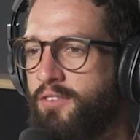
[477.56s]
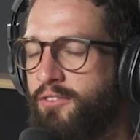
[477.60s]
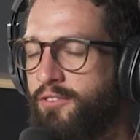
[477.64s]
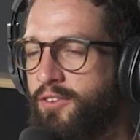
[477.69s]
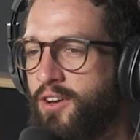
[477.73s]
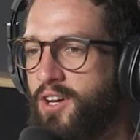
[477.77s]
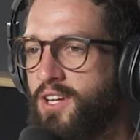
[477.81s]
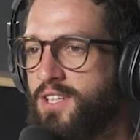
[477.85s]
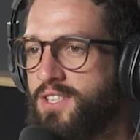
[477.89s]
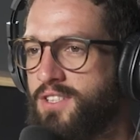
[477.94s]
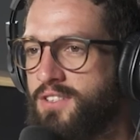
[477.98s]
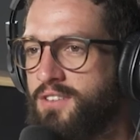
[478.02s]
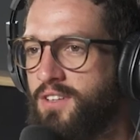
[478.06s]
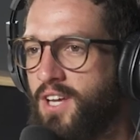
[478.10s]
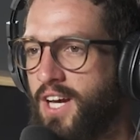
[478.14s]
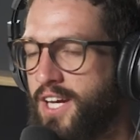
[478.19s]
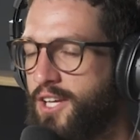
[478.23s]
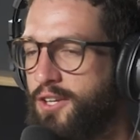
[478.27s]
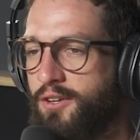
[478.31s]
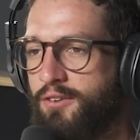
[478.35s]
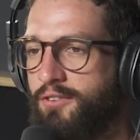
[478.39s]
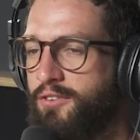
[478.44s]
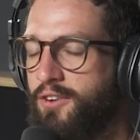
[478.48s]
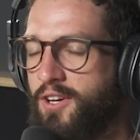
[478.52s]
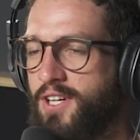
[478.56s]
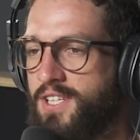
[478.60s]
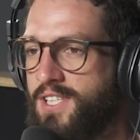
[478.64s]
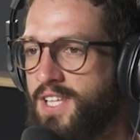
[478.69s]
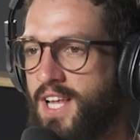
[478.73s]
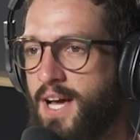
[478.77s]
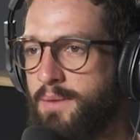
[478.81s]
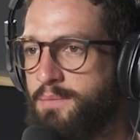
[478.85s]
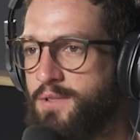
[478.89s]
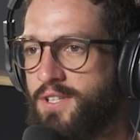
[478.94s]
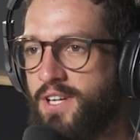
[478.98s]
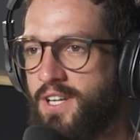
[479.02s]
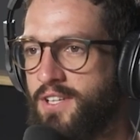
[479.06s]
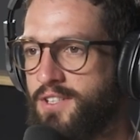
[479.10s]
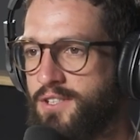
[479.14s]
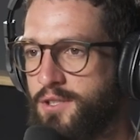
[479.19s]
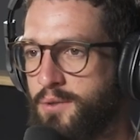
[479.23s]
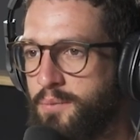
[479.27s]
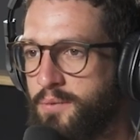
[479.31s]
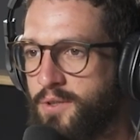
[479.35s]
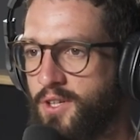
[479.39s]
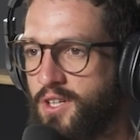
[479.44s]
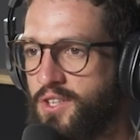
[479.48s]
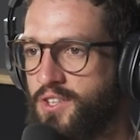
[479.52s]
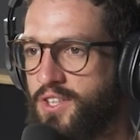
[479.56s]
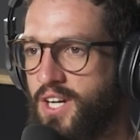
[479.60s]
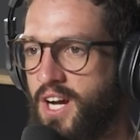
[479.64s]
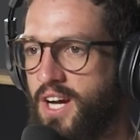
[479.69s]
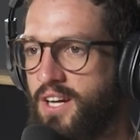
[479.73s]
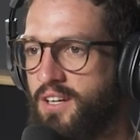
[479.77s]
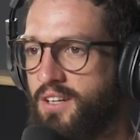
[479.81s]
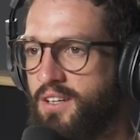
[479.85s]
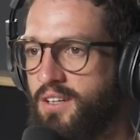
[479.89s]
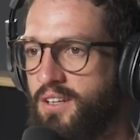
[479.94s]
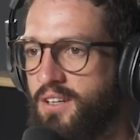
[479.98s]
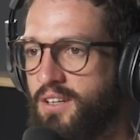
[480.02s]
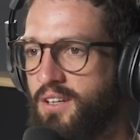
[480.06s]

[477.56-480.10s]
the first, like, your first laps around the supercross track?